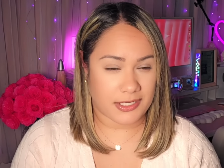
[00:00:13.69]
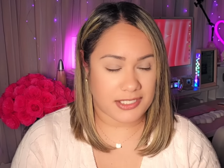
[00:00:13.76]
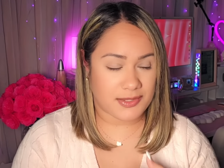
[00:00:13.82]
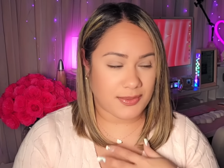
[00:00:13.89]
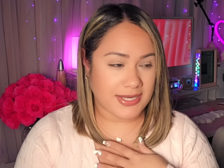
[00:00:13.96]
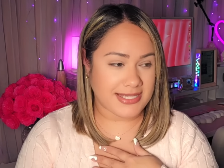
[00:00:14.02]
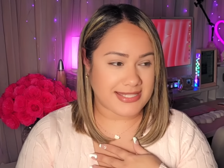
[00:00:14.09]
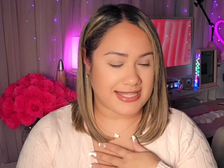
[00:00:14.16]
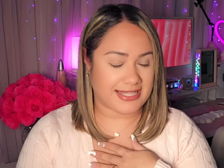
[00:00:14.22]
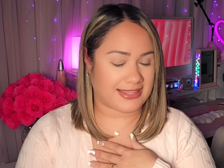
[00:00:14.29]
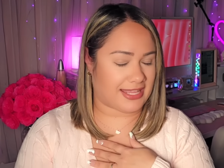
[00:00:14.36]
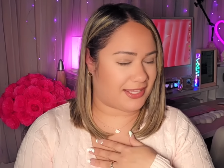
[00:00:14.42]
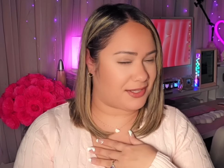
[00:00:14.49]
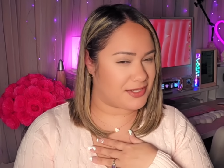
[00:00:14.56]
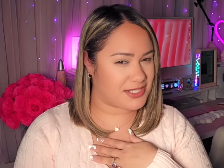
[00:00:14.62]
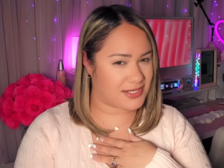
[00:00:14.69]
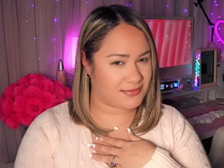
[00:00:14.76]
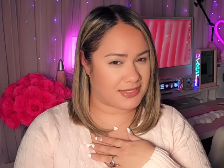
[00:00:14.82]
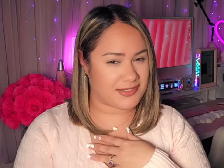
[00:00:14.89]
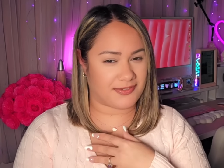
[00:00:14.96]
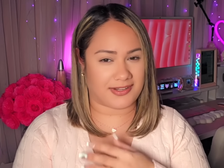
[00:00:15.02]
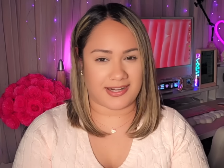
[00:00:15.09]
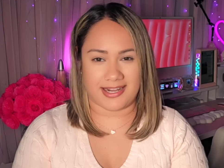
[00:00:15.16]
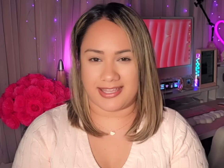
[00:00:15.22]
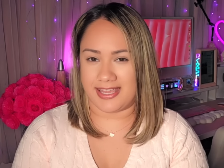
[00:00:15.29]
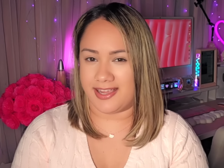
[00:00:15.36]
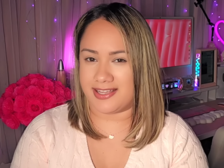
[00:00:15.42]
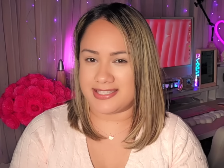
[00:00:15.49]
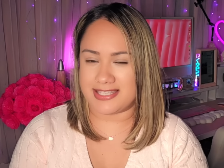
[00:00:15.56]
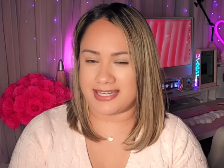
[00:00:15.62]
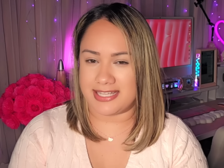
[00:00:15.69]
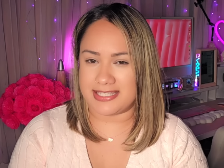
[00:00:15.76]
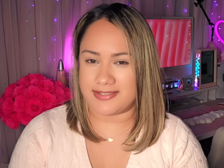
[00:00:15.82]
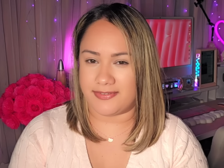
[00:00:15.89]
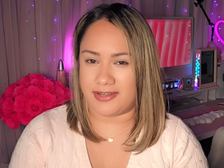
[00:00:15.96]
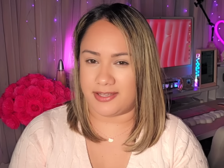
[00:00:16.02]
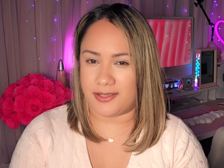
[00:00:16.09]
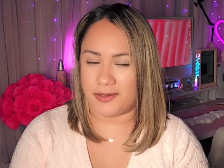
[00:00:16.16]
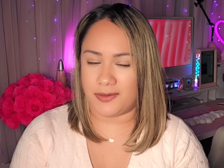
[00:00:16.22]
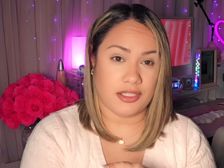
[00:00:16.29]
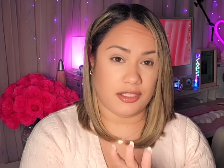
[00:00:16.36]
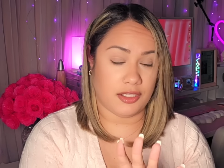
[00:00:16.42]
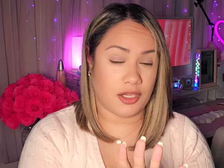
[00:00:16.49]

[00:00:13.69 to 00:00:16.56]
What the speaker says: I just want to say thank you so much for clicking on today's video.